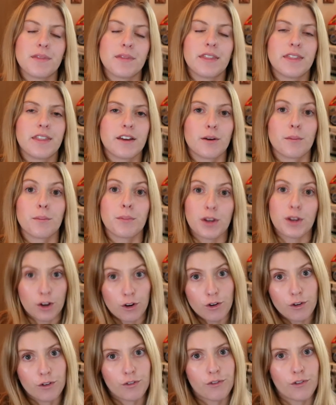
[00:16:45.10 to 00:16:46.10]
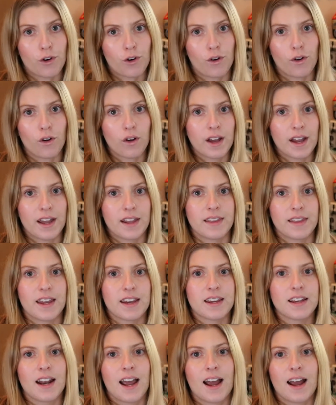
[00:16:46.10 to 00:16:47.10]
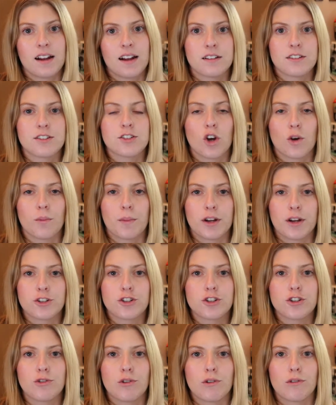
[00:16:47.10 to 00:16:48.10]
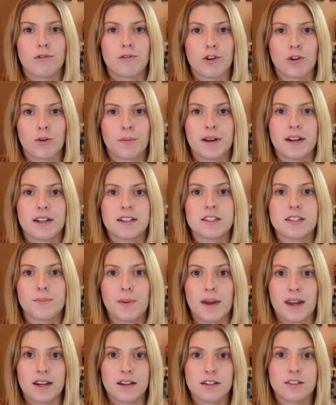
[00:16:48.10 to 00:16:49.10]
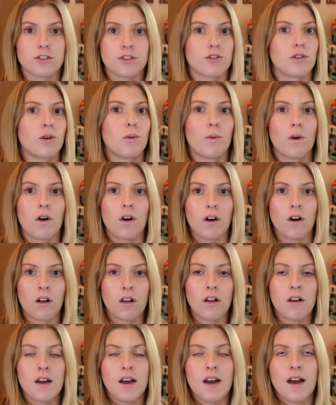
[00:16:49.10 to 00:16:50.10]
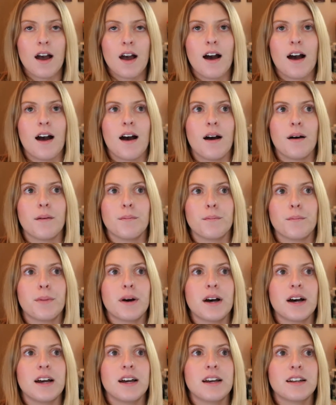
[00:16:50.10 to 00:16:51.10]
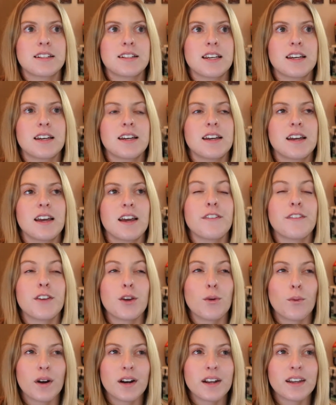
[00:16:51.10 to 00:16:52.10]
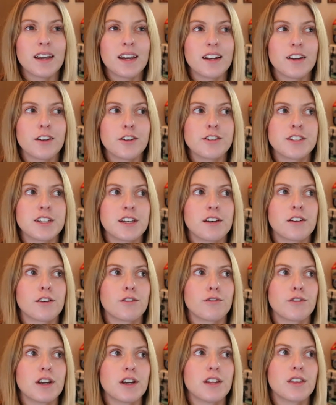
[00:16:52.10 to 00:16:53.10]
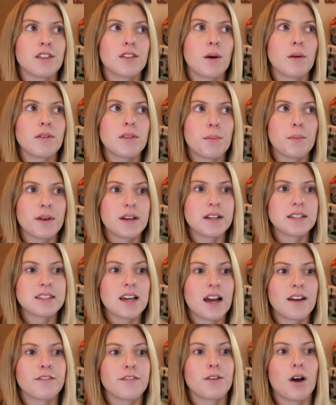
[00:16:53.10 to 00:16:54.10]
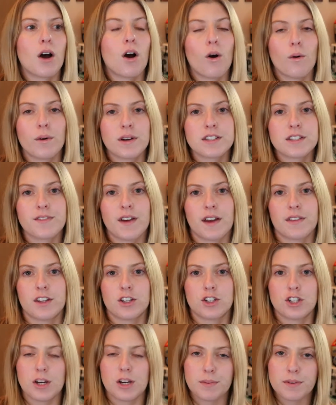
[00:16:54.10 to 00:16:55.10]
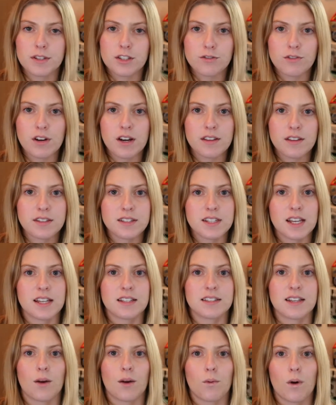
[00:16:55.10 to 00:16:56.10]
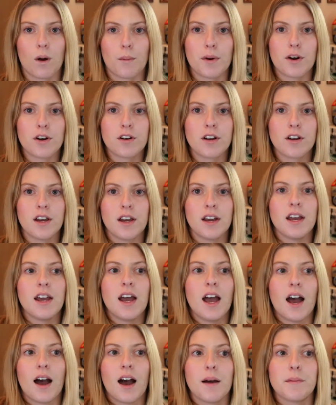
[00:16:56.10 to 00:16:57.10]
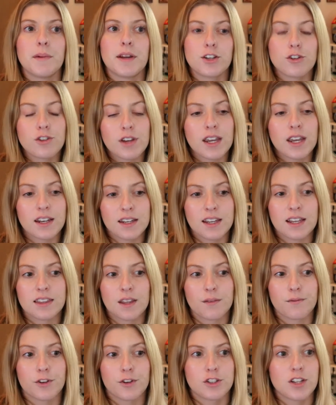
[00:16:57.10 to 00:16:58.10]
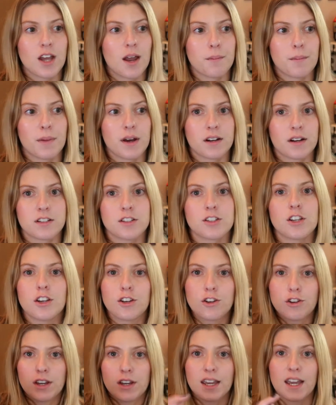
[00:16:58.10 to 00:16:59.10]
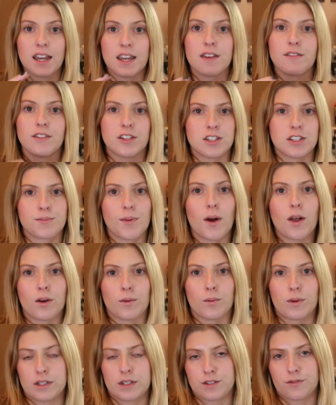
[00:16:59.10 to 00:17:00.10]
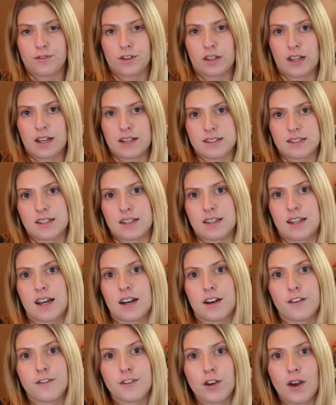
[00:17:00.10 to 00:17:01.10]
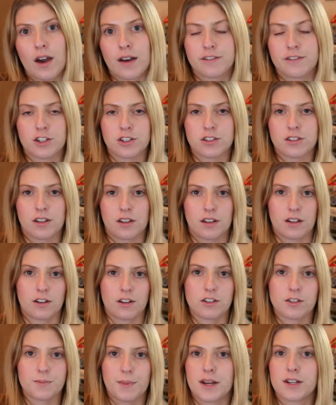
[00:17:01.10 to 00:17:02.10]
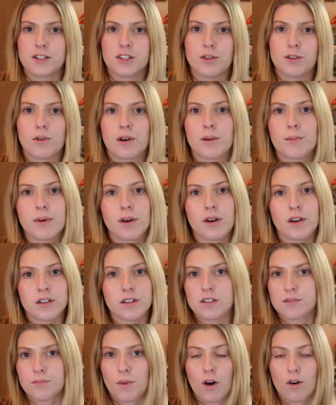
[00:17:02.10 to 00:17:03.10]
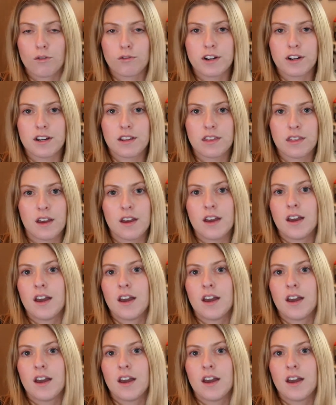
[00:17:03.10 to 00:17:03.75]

They're beautiful and they can add so much to a room and a space or a wall. But if you want to get a good deal on a wreath, the place I've always found the cheapest wreaths is at Walmart. And you can get them for 10 bucks, and you can get even smaller ones for less than that. If you have just a little space, you want to put a small wreath,